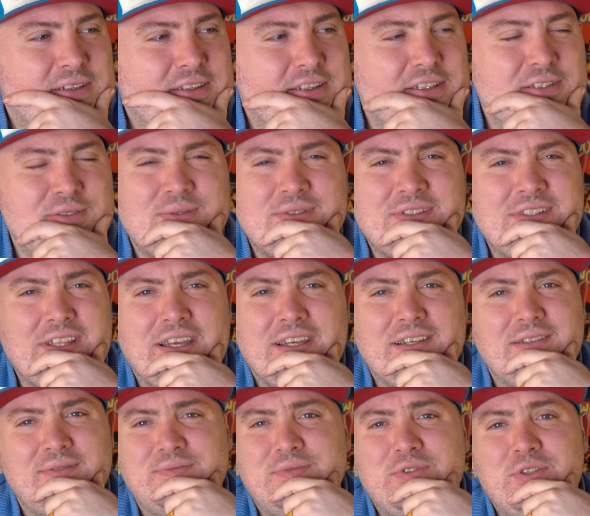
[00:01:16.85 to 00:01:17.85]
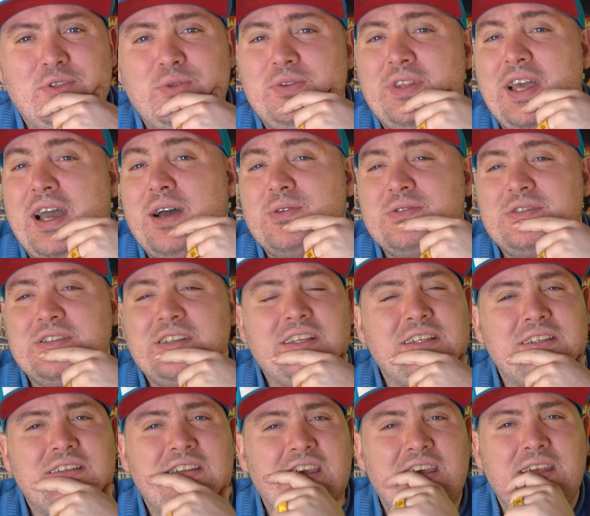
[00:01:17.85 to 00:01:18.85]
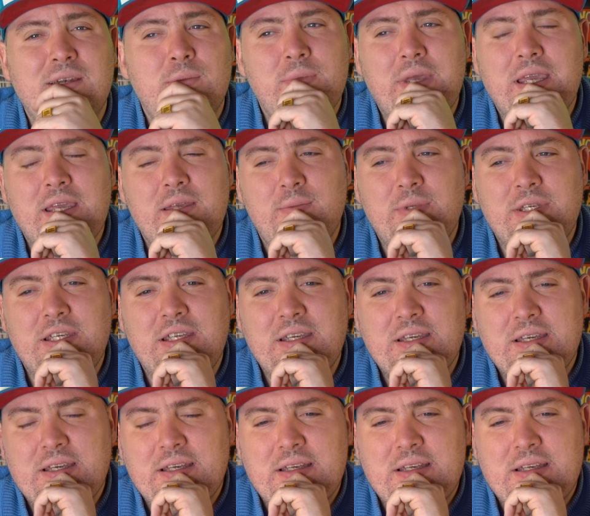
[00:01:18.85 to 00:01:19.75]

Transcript: this was like 2010 maybe.